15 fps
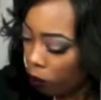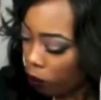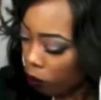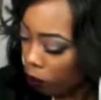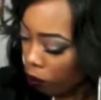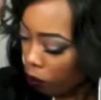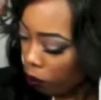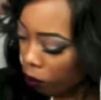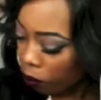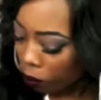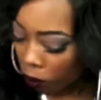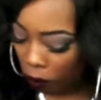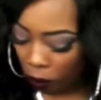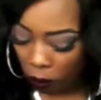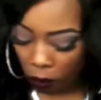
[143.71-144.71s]

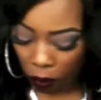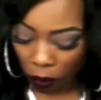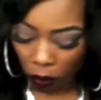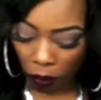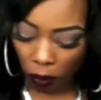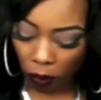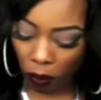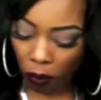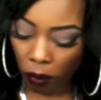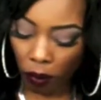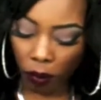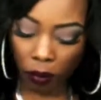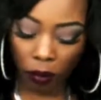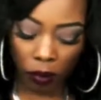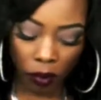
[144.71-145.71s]

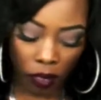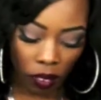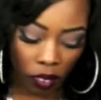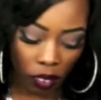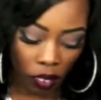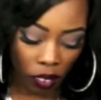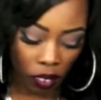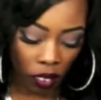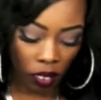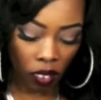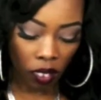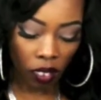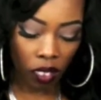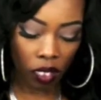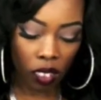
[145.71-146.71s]

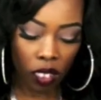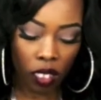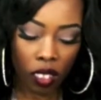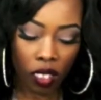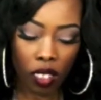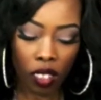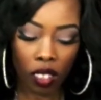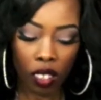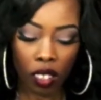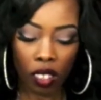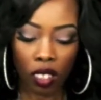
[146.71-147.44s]
(no one is talking)